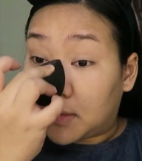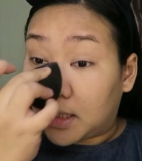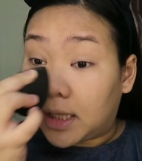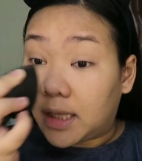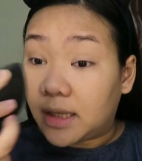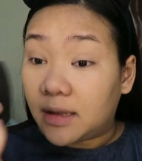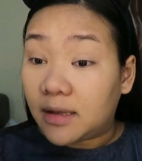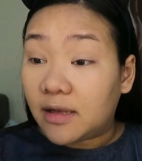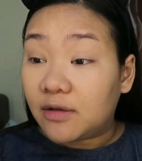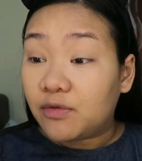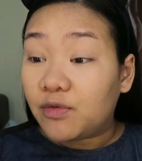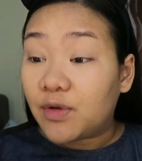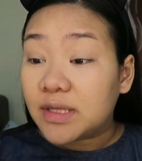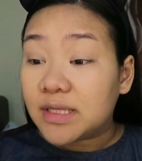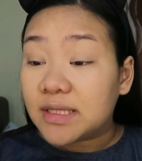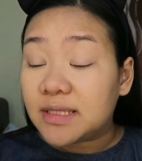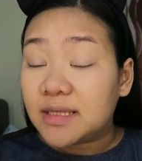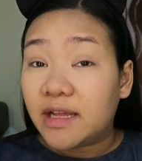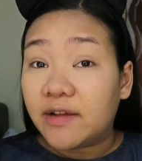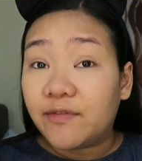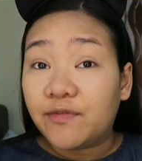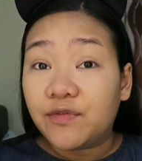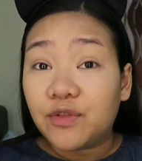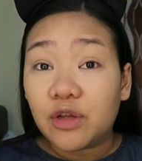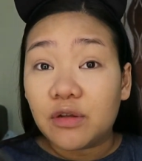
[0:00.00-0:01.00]
And then what's
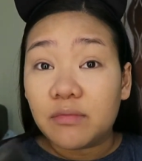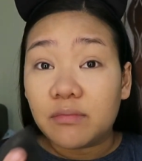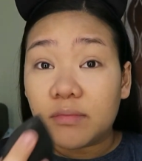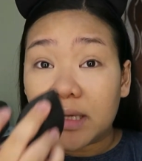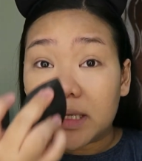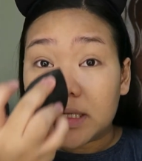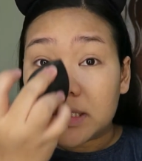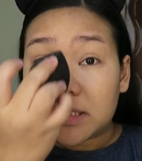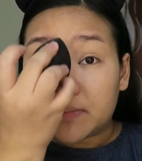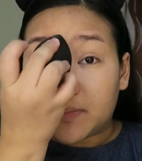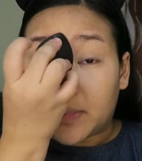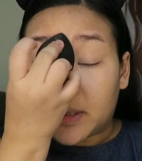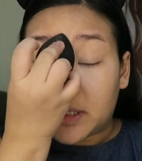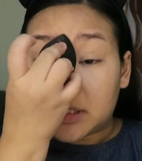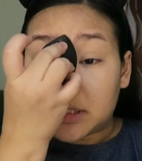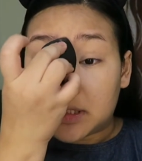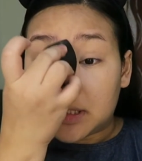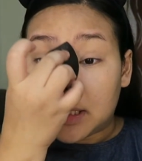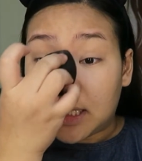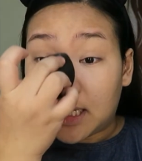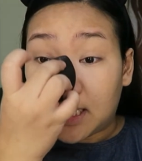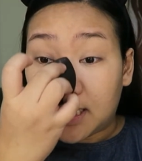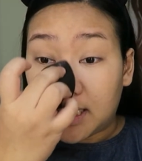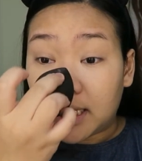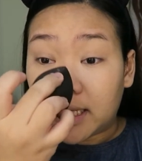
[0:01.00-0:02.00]
left on my sponge,
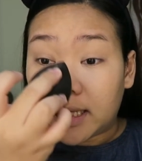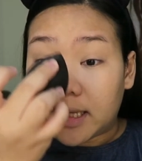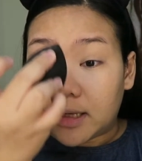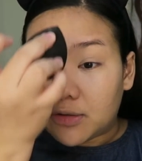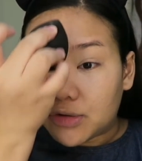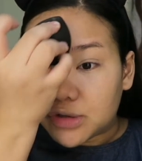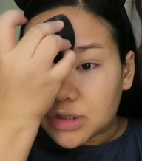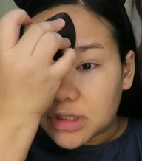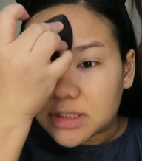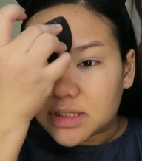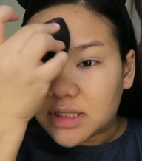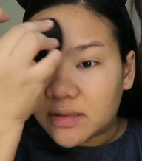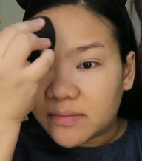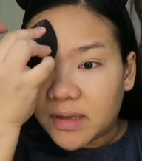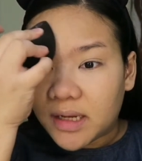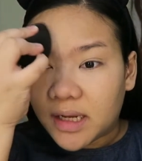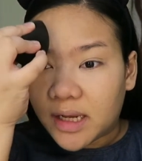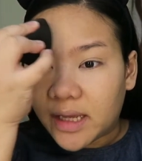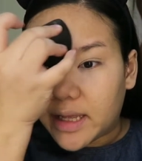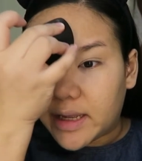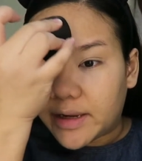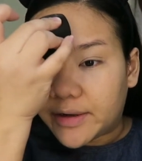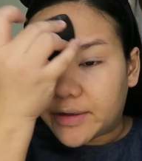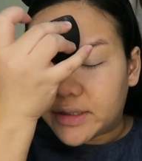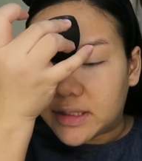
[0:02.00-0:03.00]
nilalagay ko siya sa
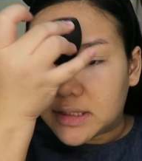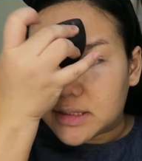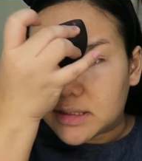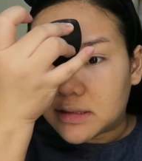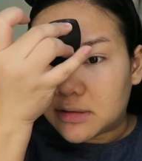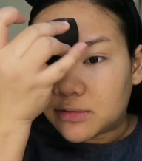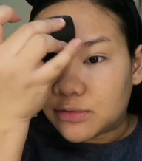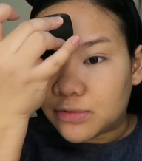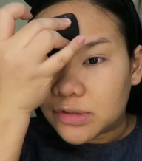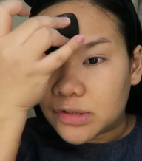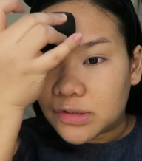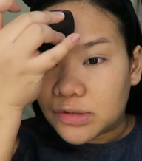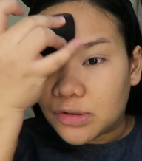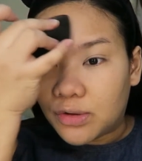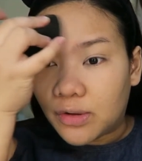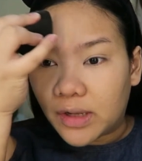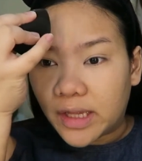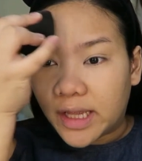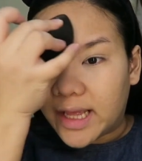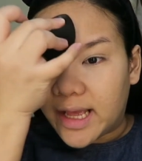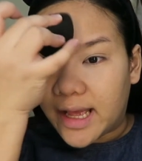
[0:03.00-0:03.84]
mga areas na gusto kong